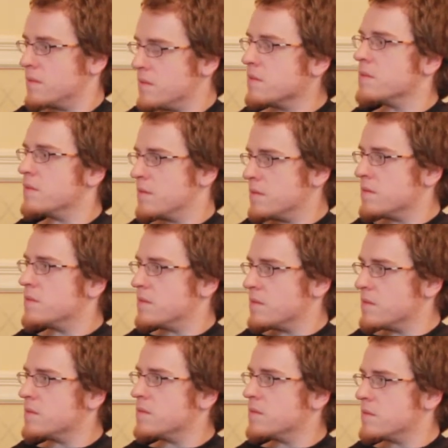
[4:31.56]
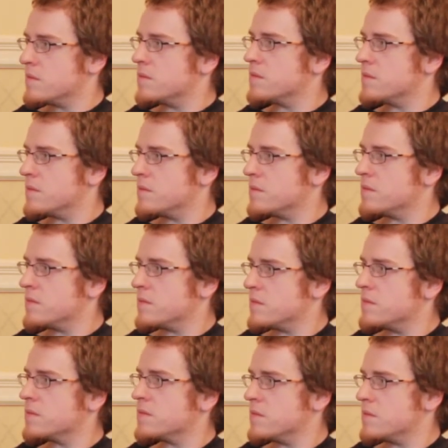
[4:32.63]

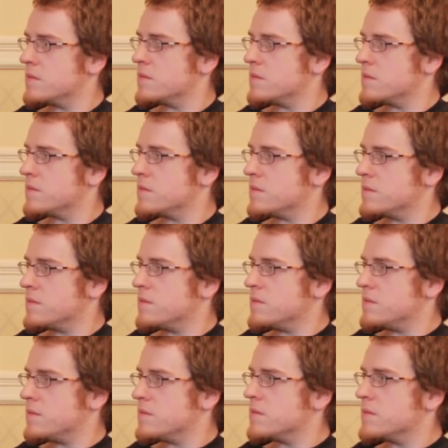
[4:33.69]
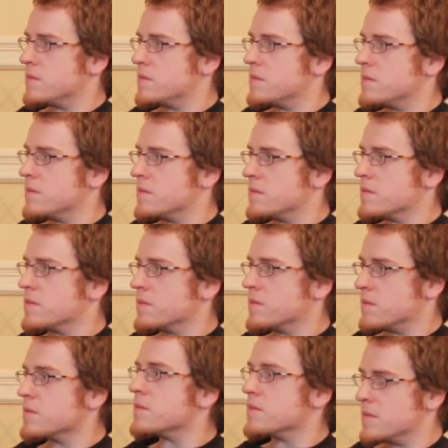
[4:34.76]

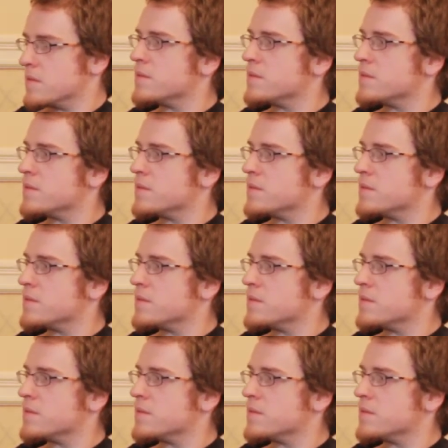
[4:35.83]
The person shown says nothing.